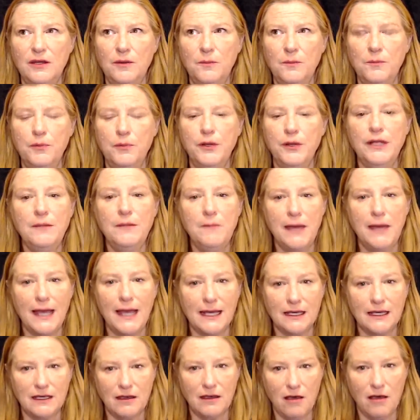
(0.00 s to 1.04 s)
bring
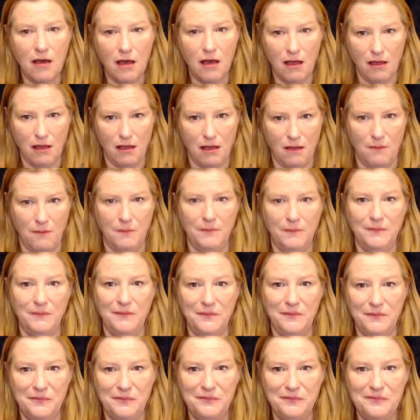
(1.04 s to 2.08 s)
back a calm
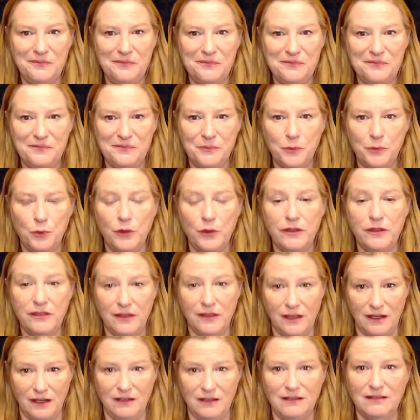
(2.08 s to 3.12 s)

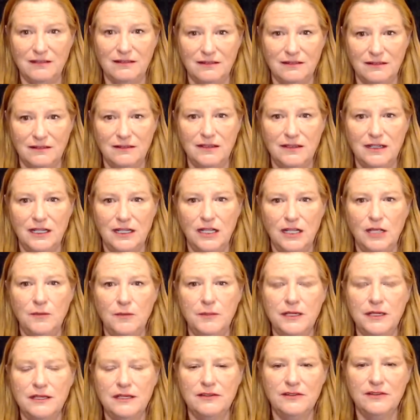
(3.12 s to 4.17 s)
within.
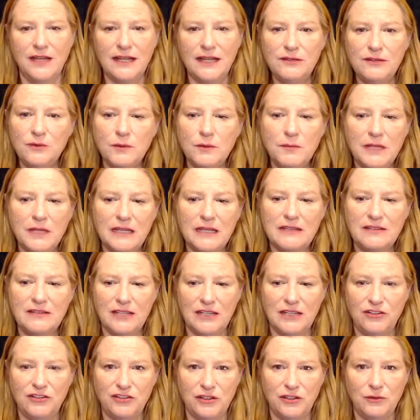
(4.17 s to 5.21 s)
Because that's what
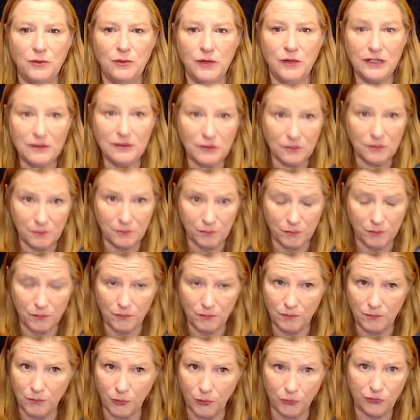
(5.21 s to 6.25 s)
meditation, one of the
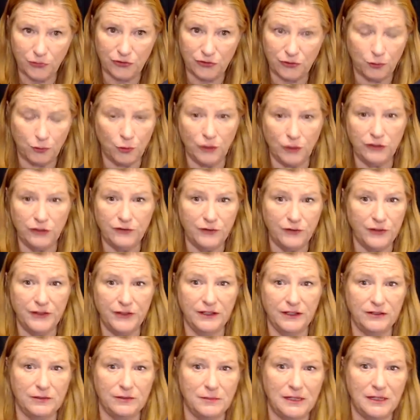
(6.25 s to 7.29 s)
most wonderful
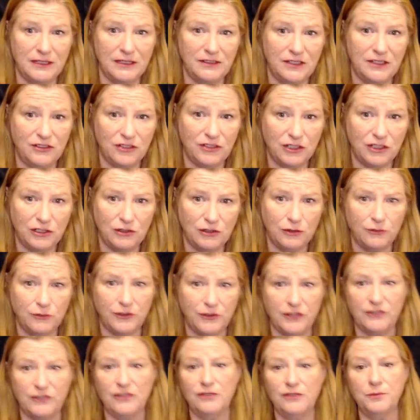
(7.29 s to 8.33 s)
things that meditation can do for
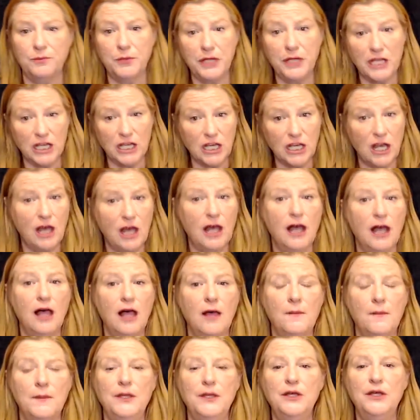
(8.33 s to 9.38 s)
us is bring a
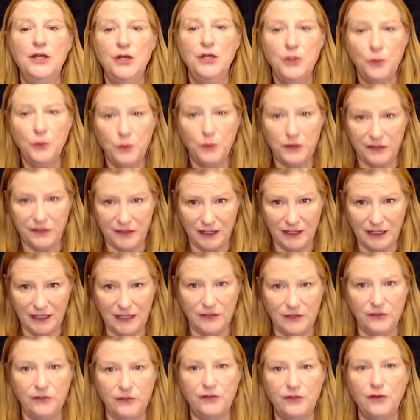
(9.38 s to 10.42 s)
calm
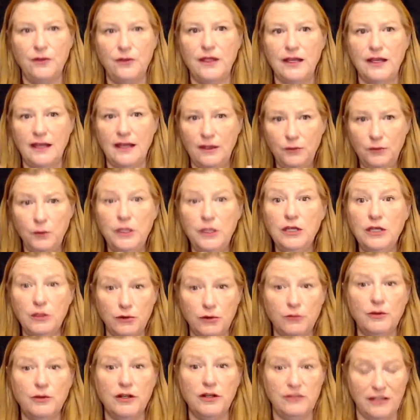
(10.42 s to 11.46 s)
within so that as we go
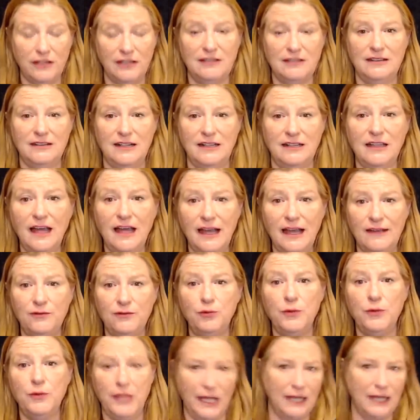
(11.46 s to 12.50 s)
through our day to day lives,
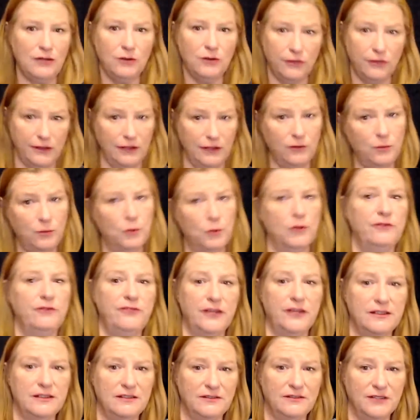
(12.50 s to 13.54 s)
we handle things more
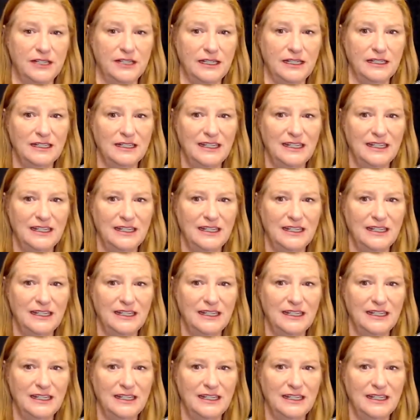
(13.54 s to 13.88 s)
effectively.